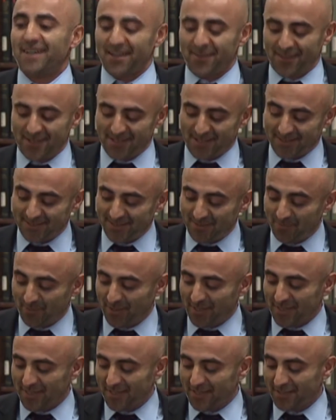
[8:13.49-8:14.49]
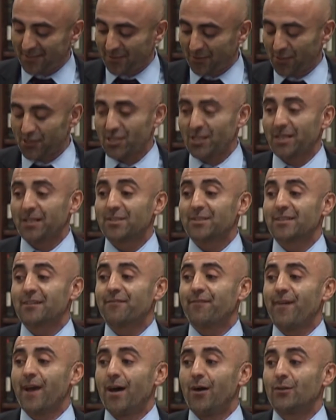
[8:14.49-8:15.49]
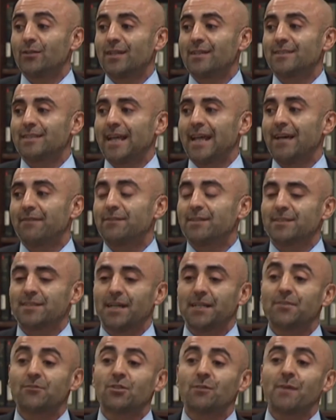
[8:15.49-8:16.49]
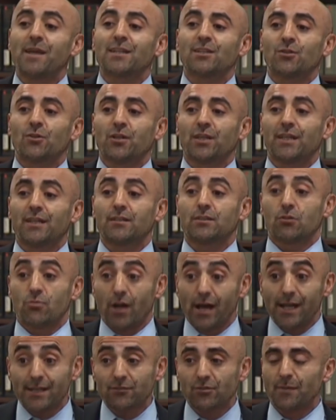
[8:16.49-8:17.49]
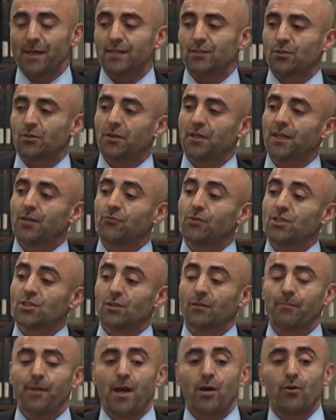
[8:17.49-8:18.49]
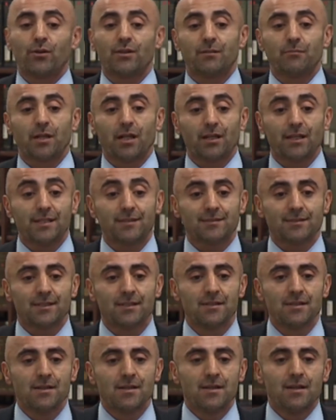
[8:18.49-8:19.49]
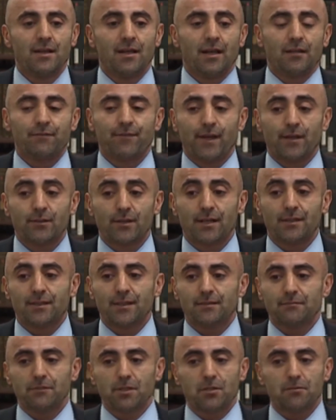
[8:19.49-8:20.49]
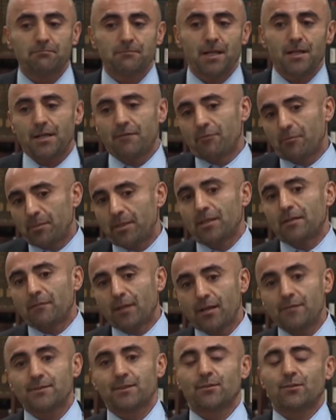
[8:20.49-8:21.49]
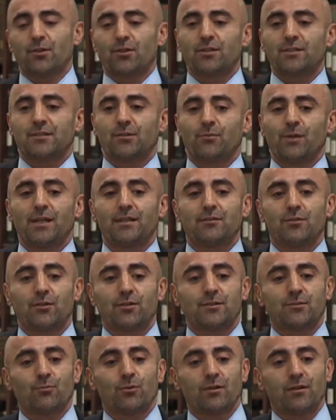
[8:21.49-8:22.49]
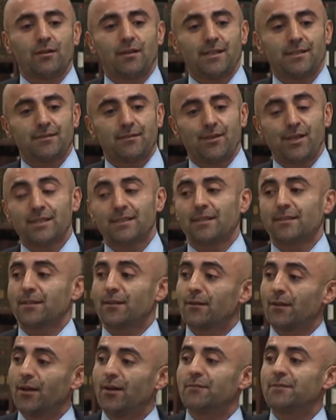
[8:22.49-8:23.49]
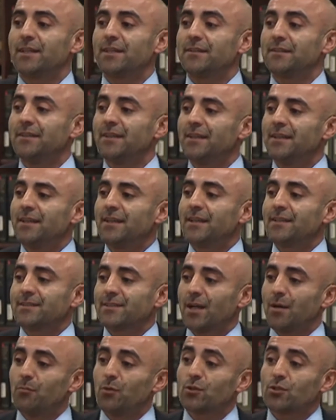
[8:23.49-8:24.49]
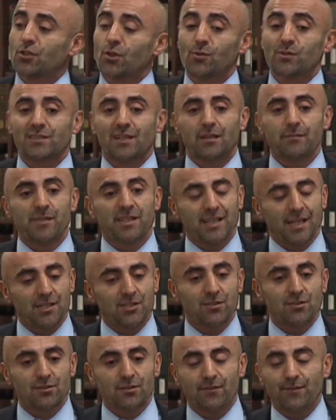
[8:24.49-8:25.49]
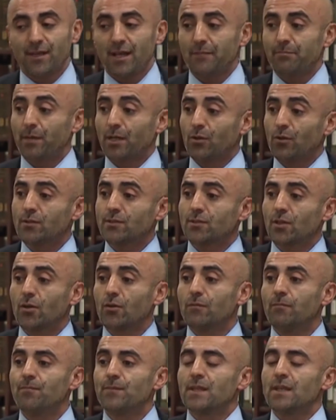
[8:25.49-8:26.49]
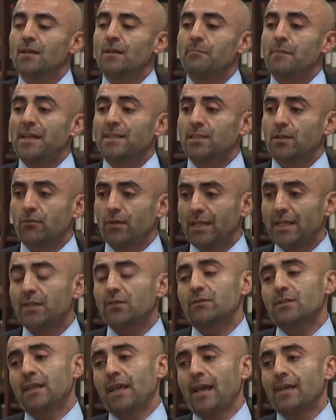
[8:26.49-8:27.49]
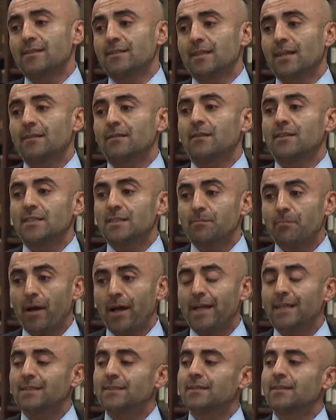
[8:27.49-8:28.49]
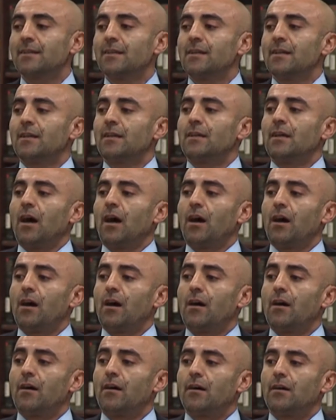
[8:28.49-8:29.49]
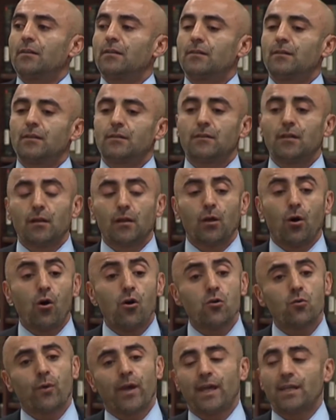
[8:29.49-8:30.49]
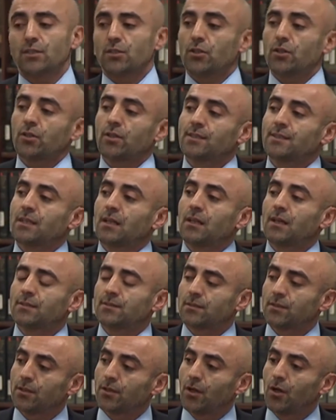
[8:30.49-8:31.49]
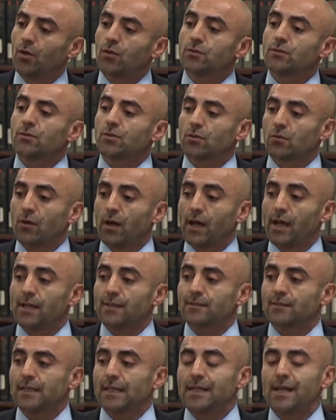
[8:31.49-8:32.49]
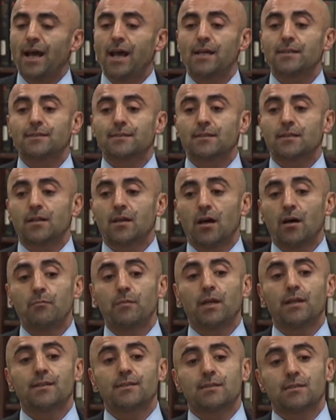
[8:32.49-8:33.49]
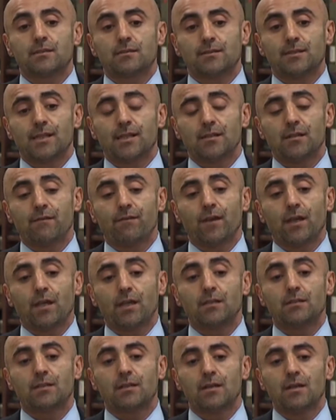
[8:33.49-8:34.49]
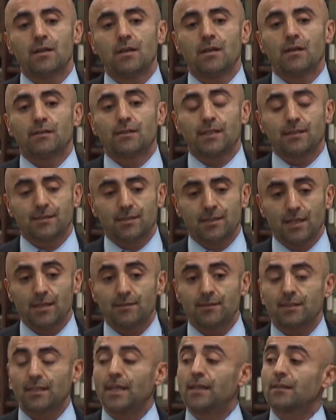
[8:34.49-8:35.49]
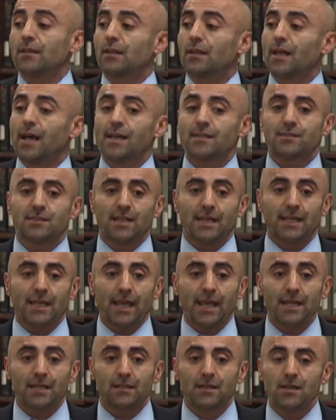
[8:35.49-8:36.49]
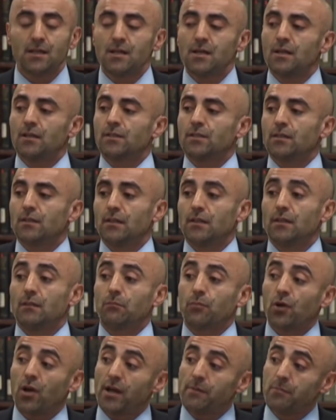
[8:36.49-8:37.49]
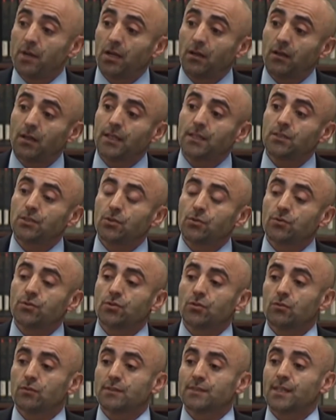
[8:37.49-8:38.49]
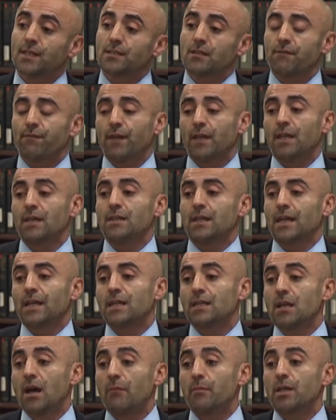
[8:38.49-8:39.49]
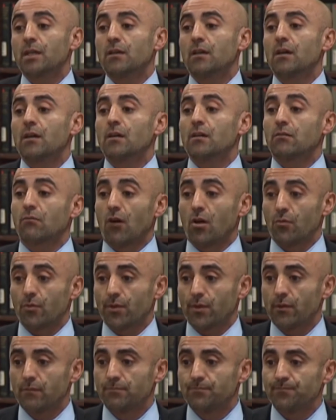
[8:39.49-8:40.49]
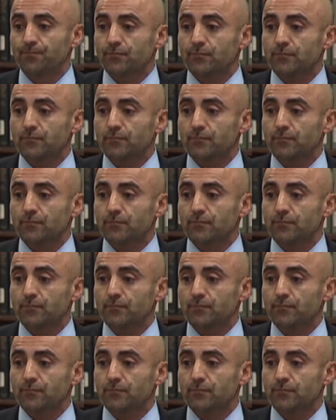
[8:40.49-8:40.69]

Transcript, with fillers: I think that's something uh, Turkish leaders have found as they have decided to make Turkey, try to make Turkey a regional power in the Middle East, and found out that, you know, not everybody loves the Turks the way Turks would like, think that they're loved. And Istanbul shows the limitations of that, but also makes a really good case that despite Uh, the long way Turkey still has to go to rise, it has come a significant distance in the last decade, uh, primarily due to significant economic growth.